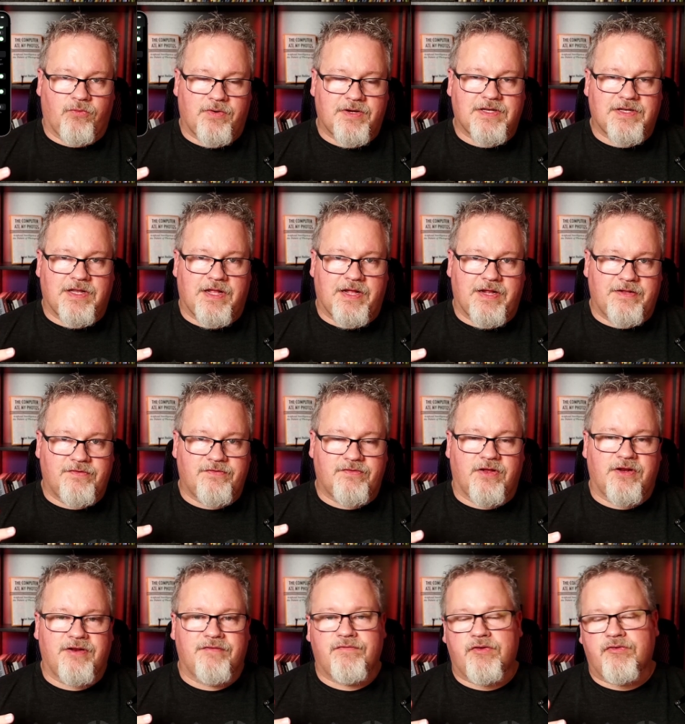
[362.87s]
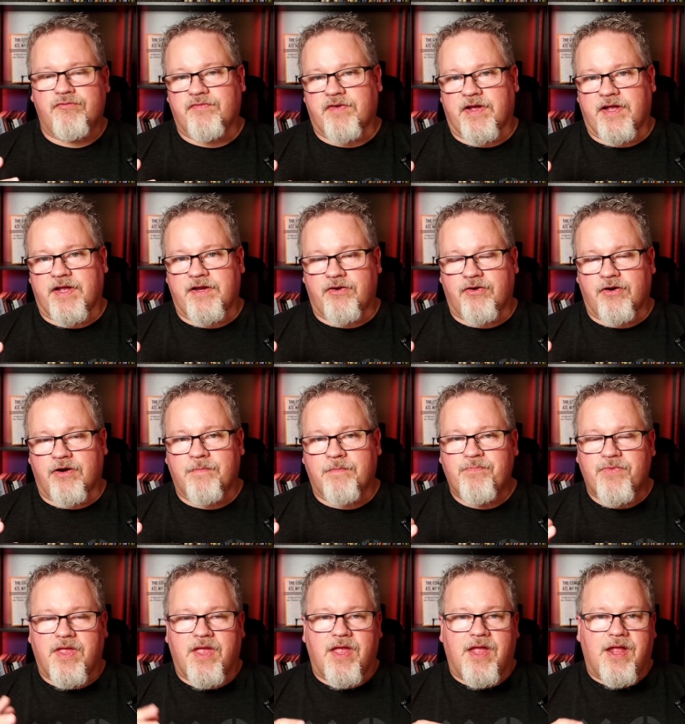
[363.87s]
lines on a viewfinder,
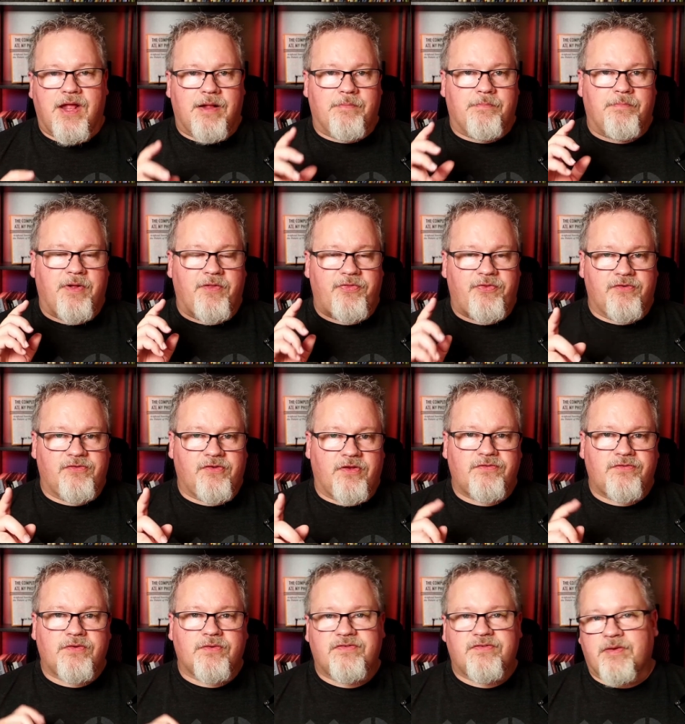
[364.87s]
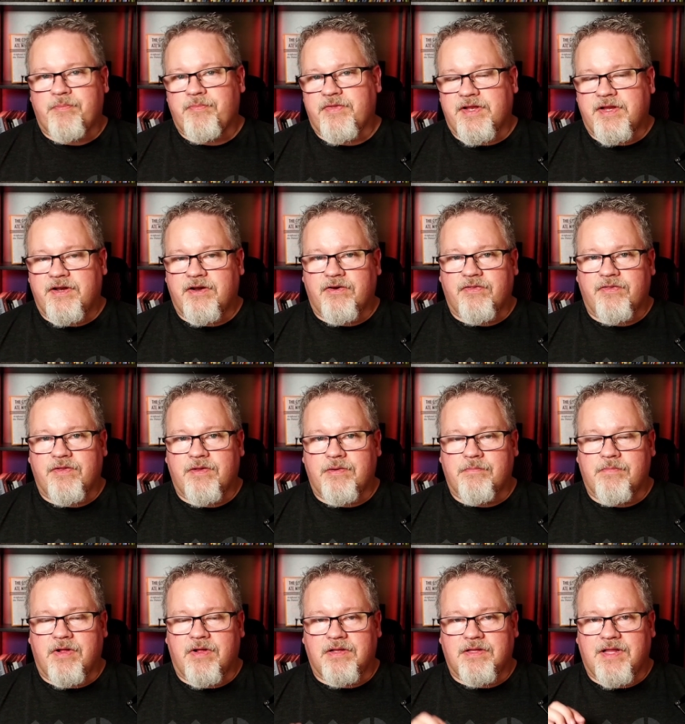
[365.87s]
but there's also something here that
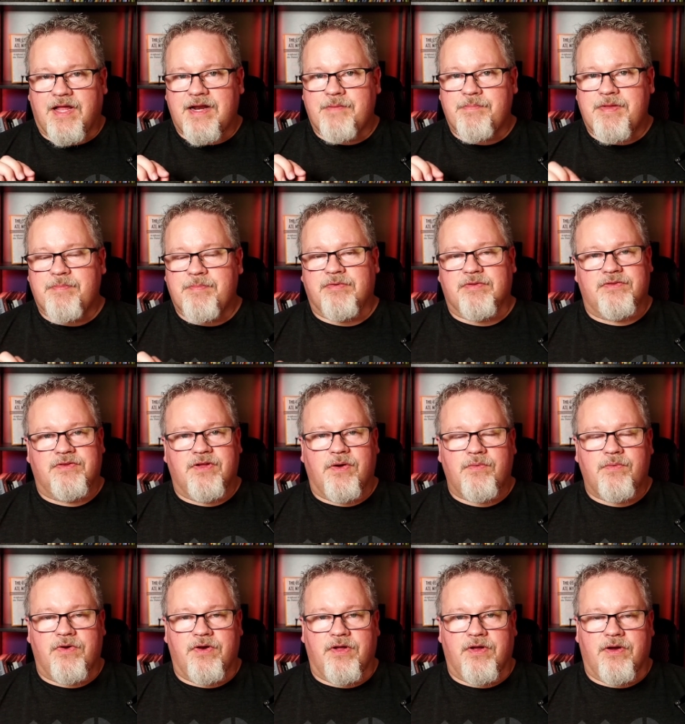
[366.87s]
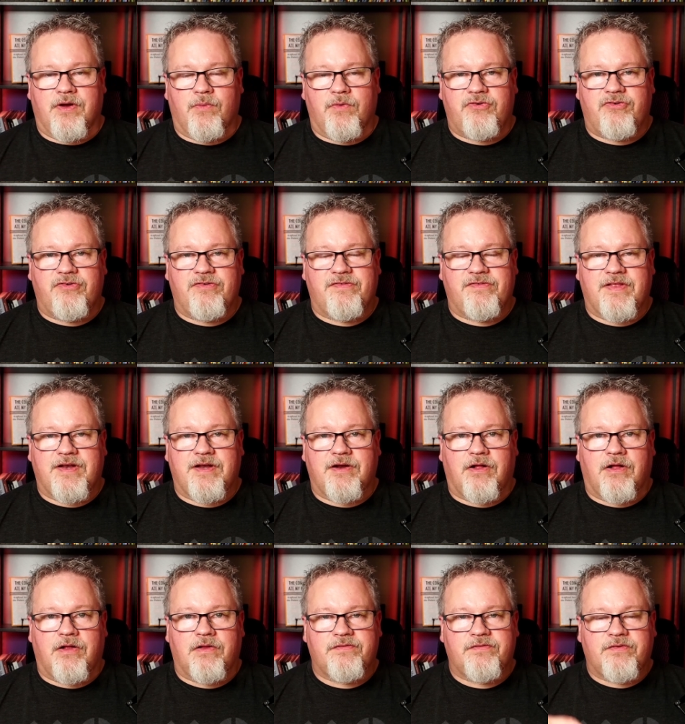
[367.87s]
a lot of people don't know, which is that it
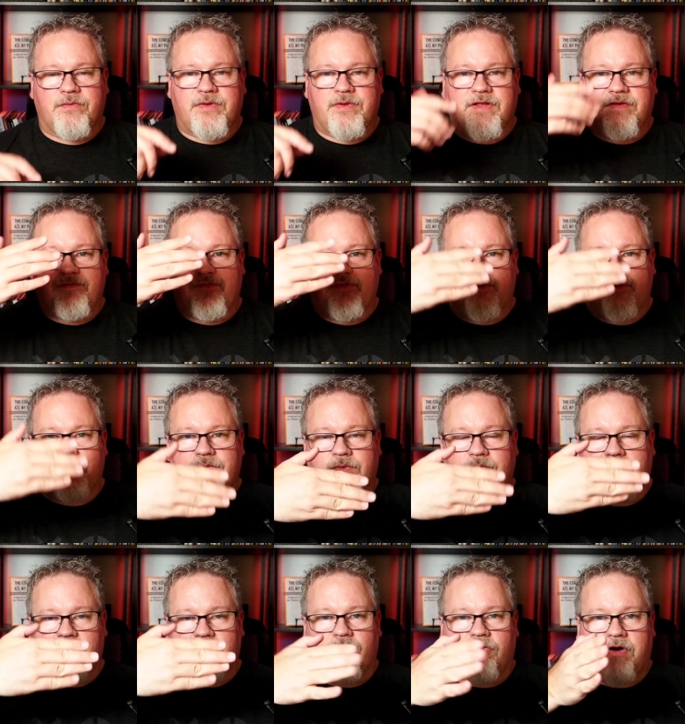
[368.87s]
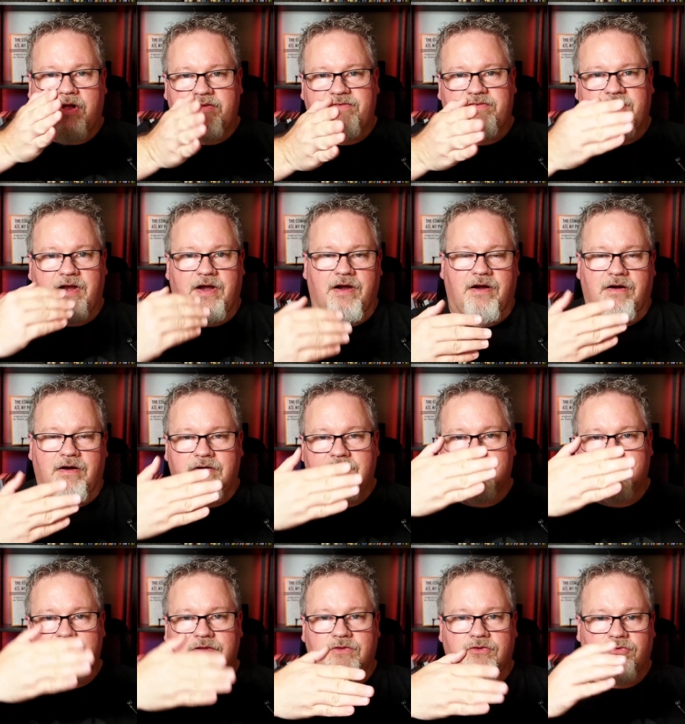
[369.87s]
also gives you a crosshair,
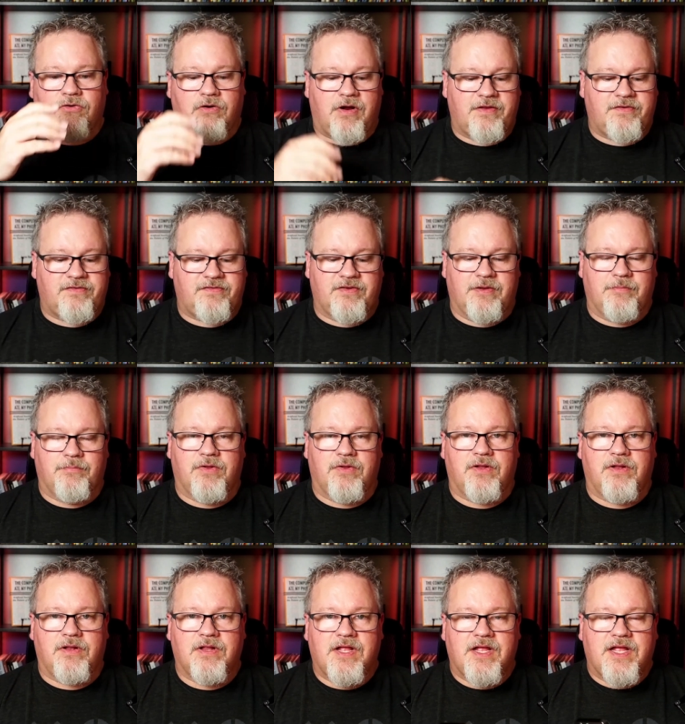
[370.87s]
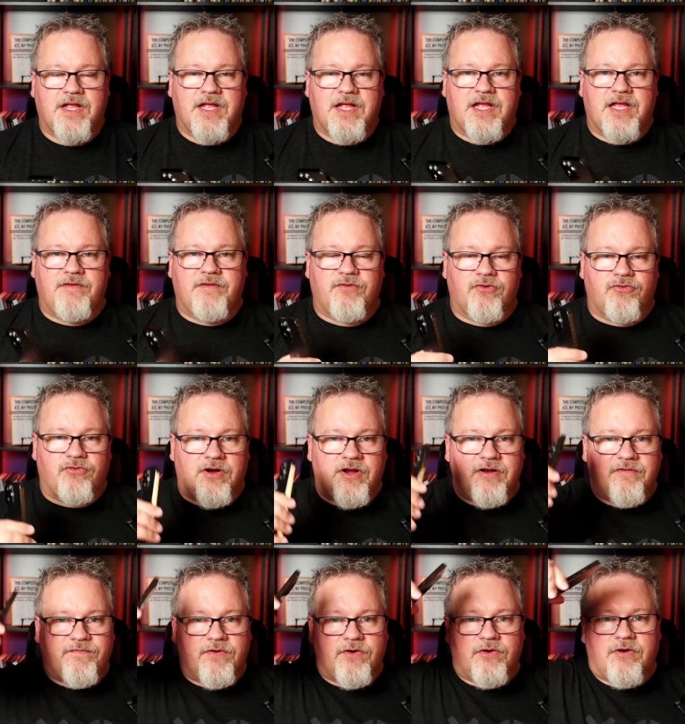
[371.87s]
a little cross symbol. If you're trying to
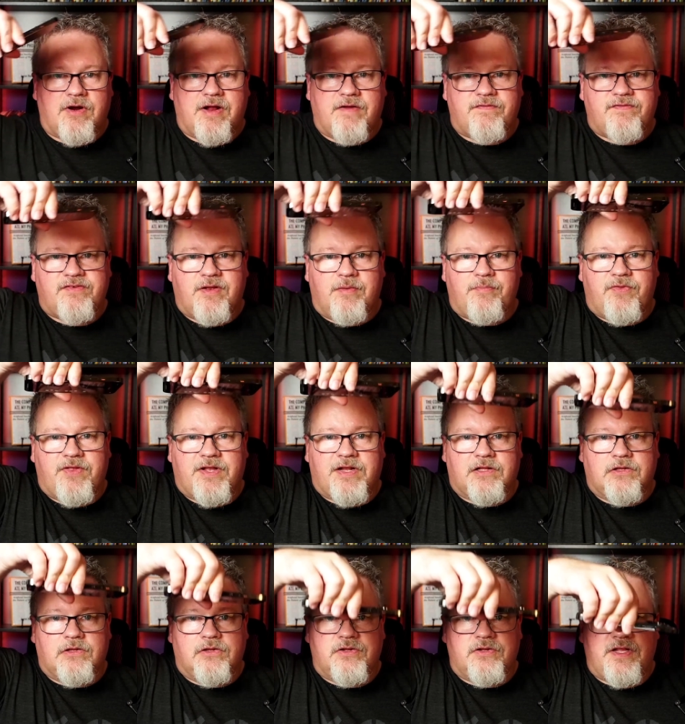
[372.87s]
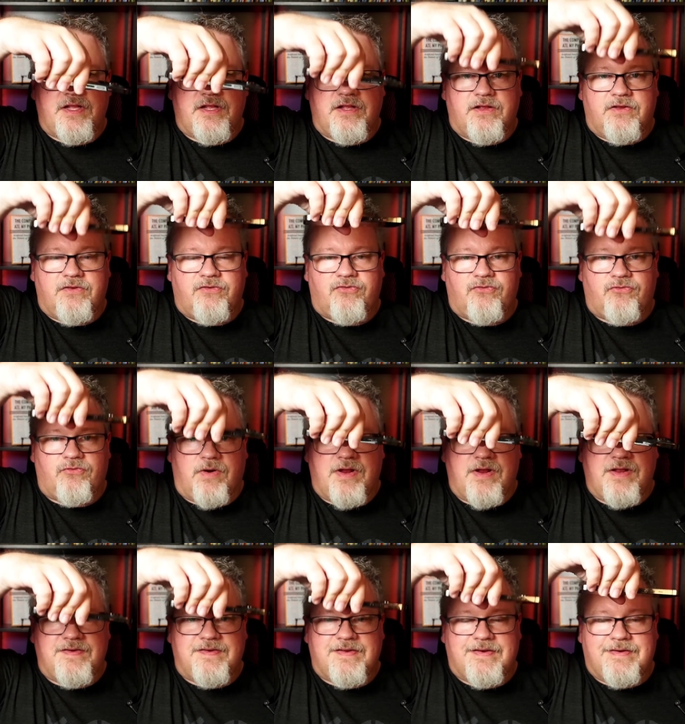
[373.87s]
photograph something looking
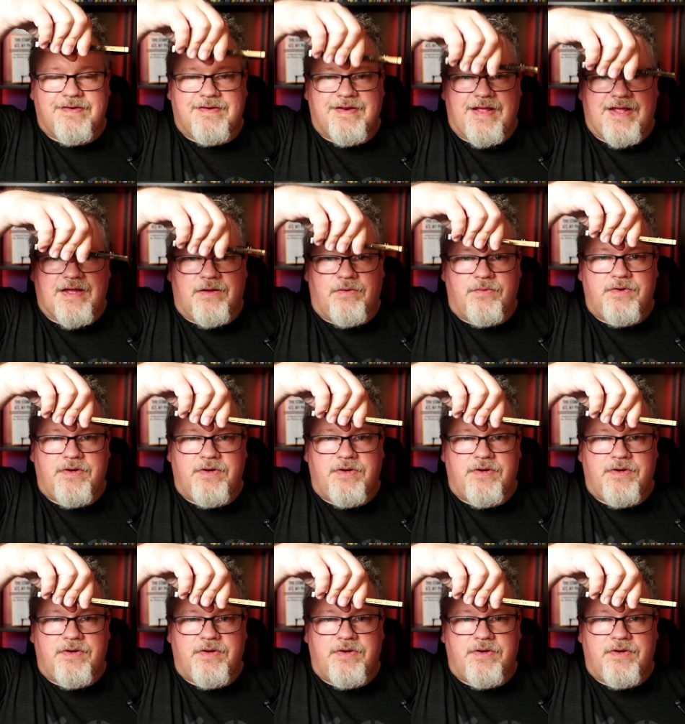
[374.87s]
straight down,